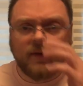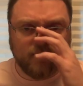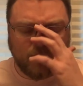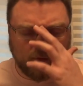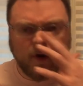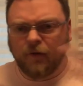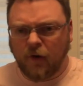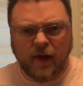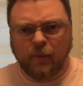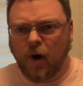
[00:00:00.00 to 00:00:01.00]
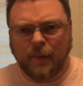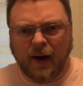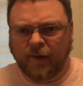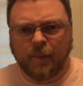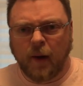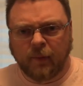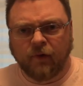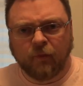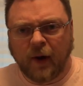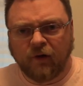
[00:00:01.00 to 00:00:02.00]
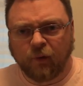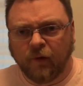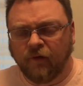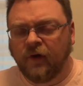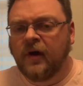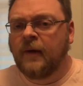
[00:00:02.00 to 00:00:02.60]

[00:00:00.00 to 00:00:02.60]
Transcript: there's also, they brought back the pumpkin spice ones.